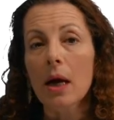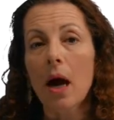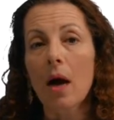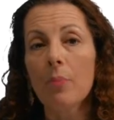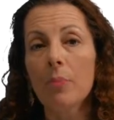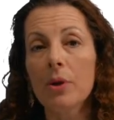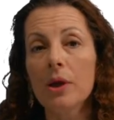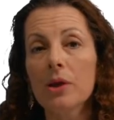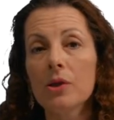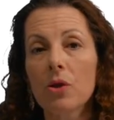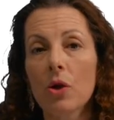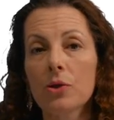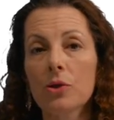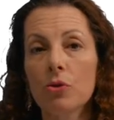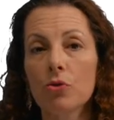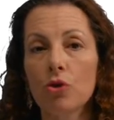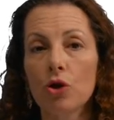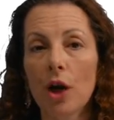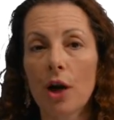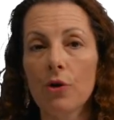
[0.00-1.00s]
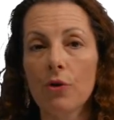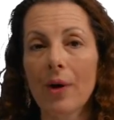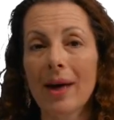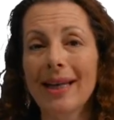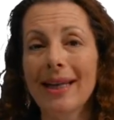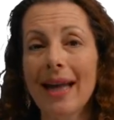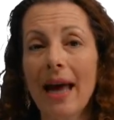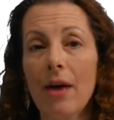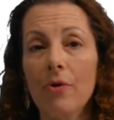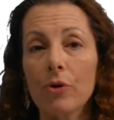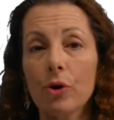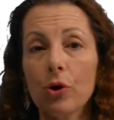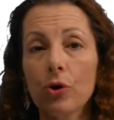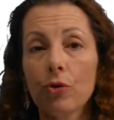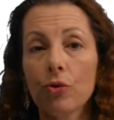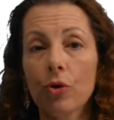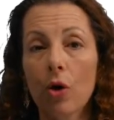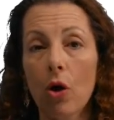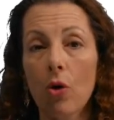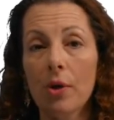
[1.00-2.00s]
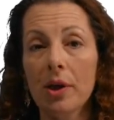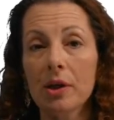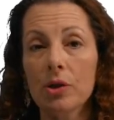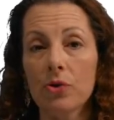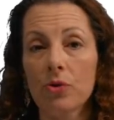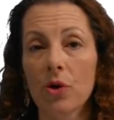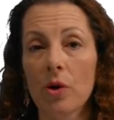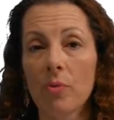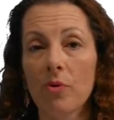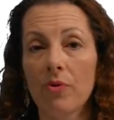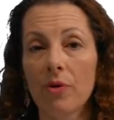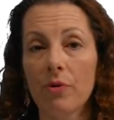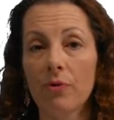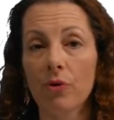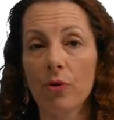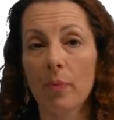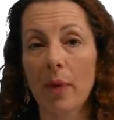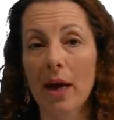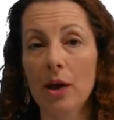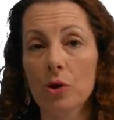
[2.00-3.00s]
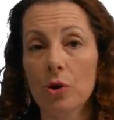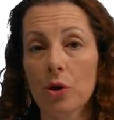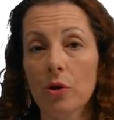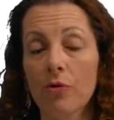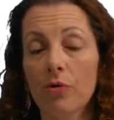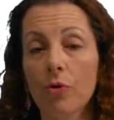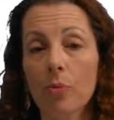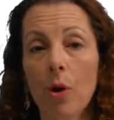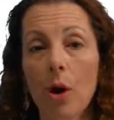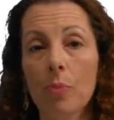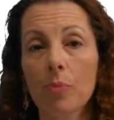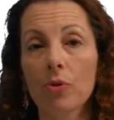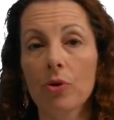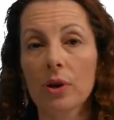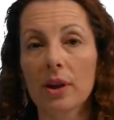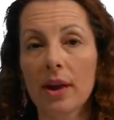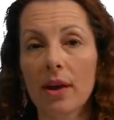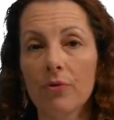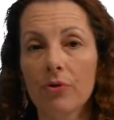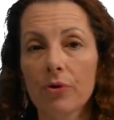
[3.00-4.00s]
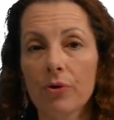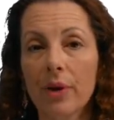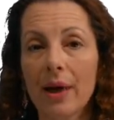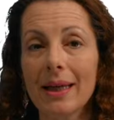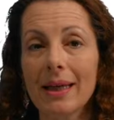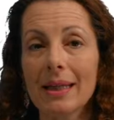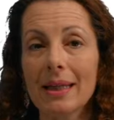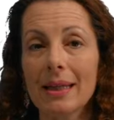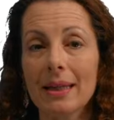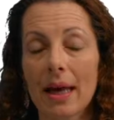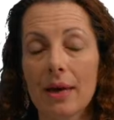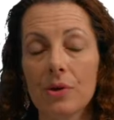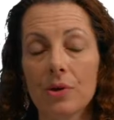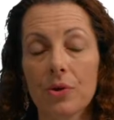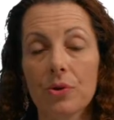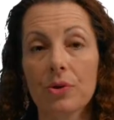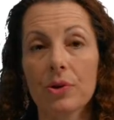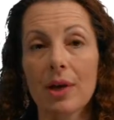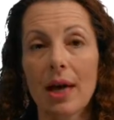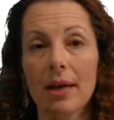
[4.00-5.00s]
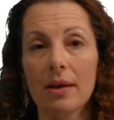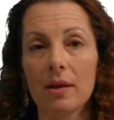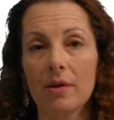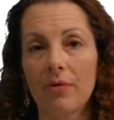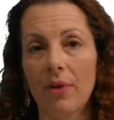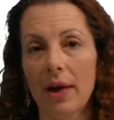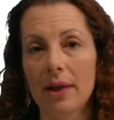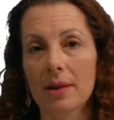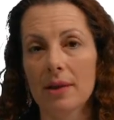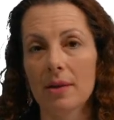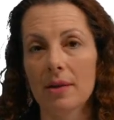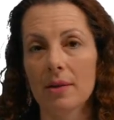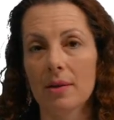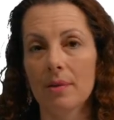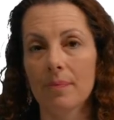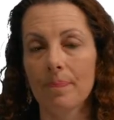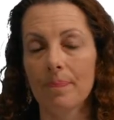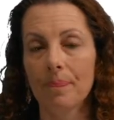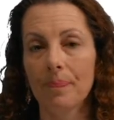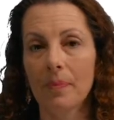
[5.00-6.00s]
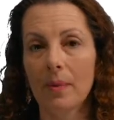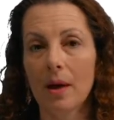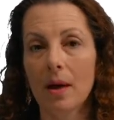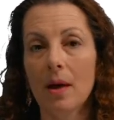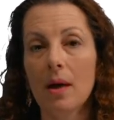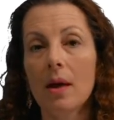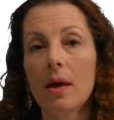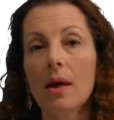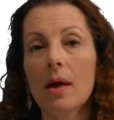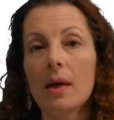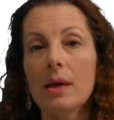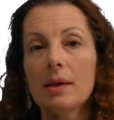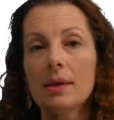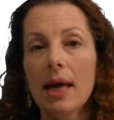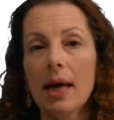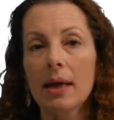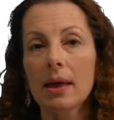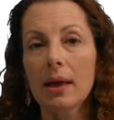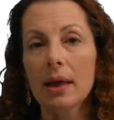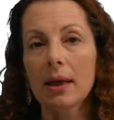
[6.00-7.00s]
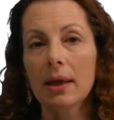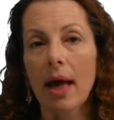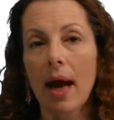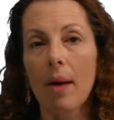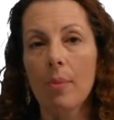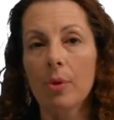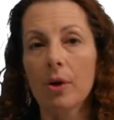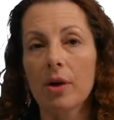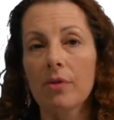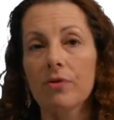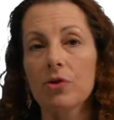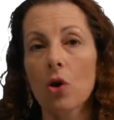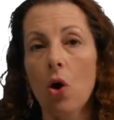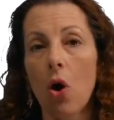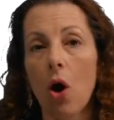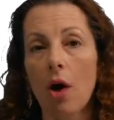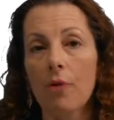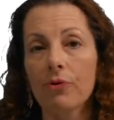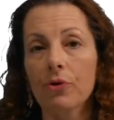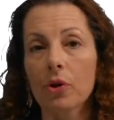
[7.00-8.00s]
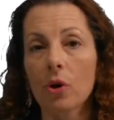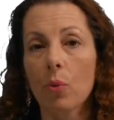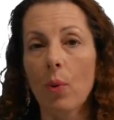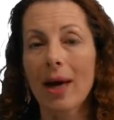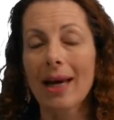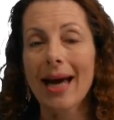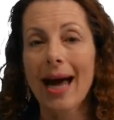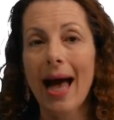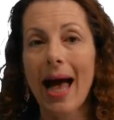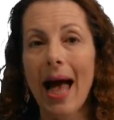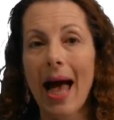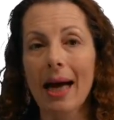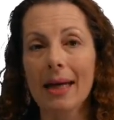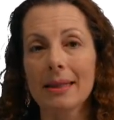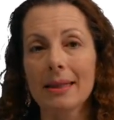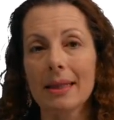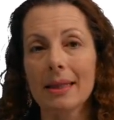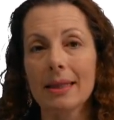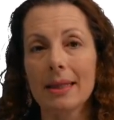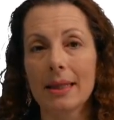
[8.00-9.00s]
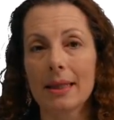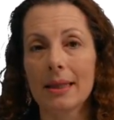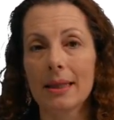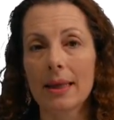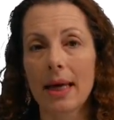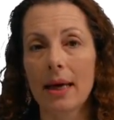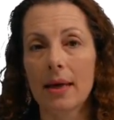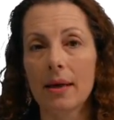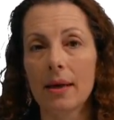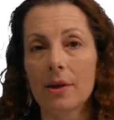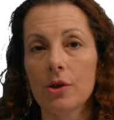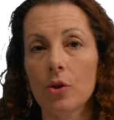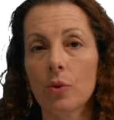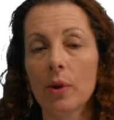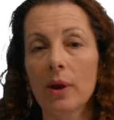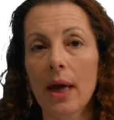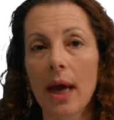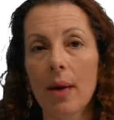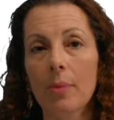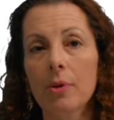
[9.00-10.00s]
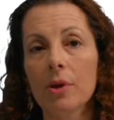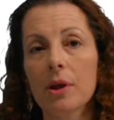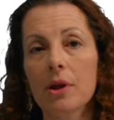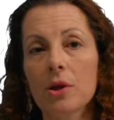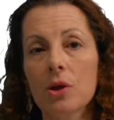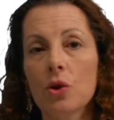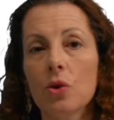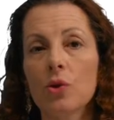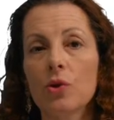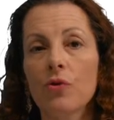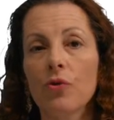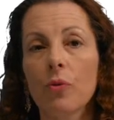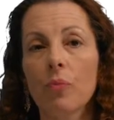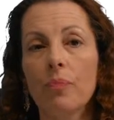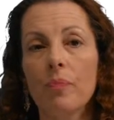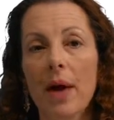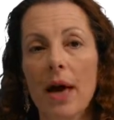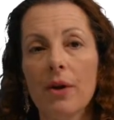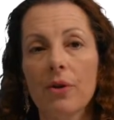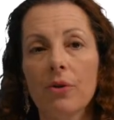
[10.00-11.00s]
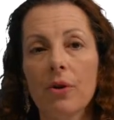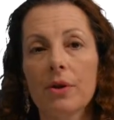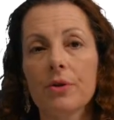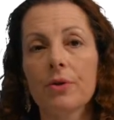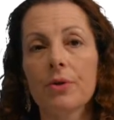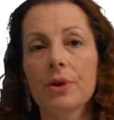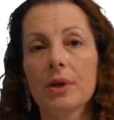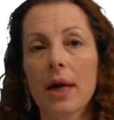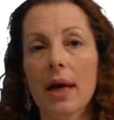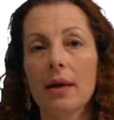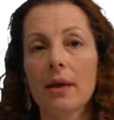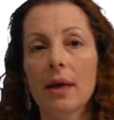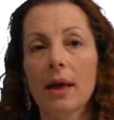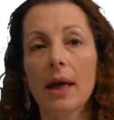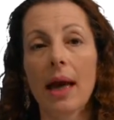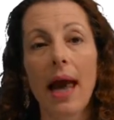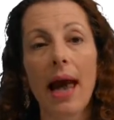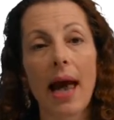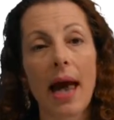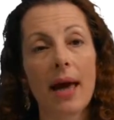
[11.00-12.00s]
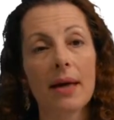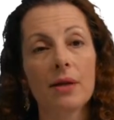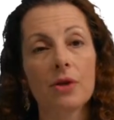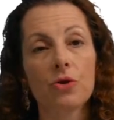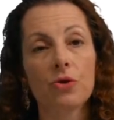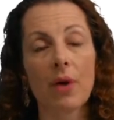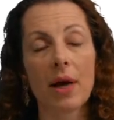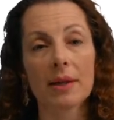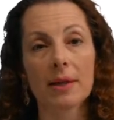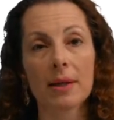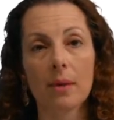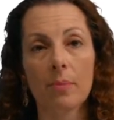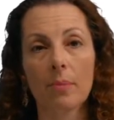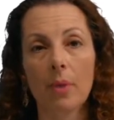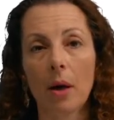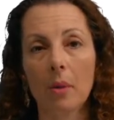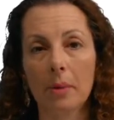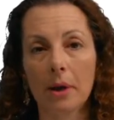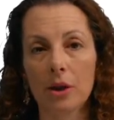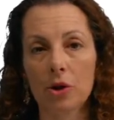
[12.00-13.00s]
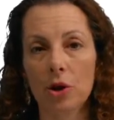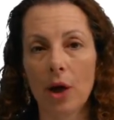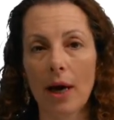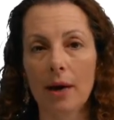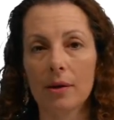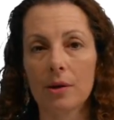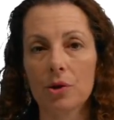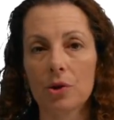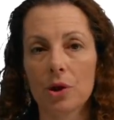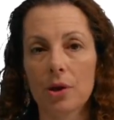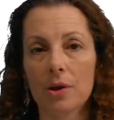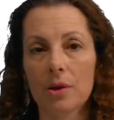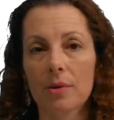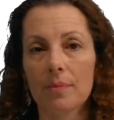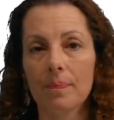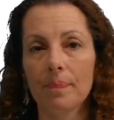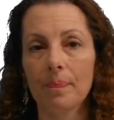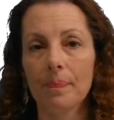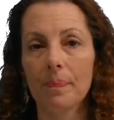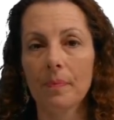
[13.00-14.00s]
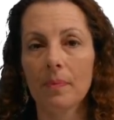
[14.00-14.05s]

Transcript: Companies also generate an ever-growing stream of information from our proliferating sensors and devices. Data collaboratives offer a way to access this data to enable its use for better understanding and addressing public challenges.